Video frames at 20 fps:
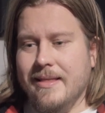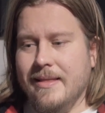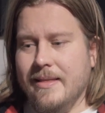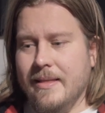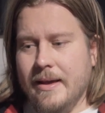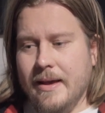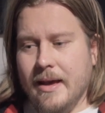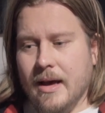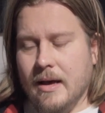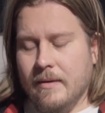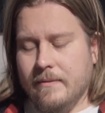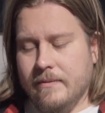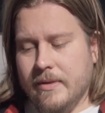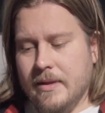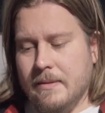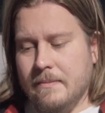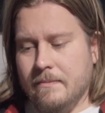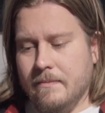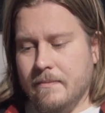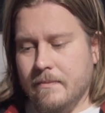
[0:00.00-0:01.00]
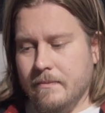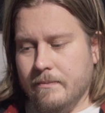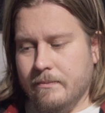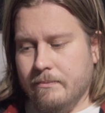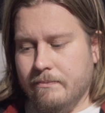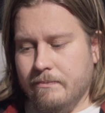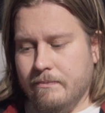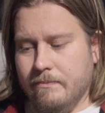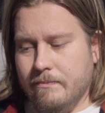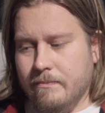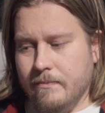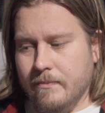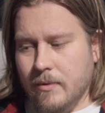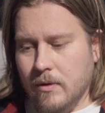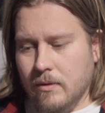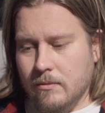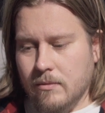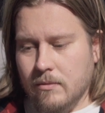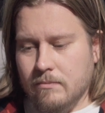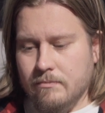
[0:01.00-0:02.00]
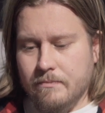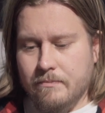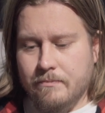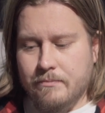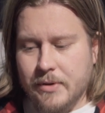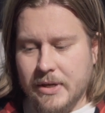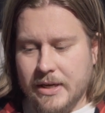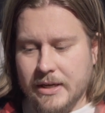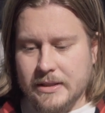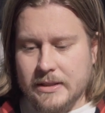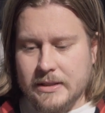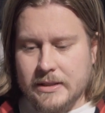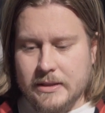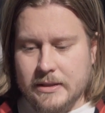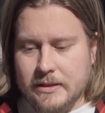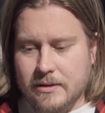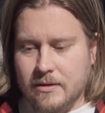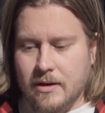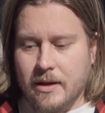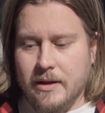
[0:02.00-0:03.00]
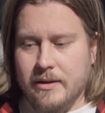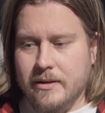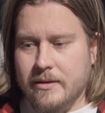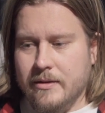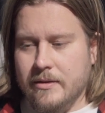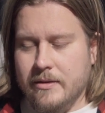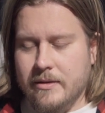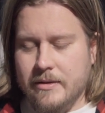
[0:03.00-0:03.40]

they have the biggest, like,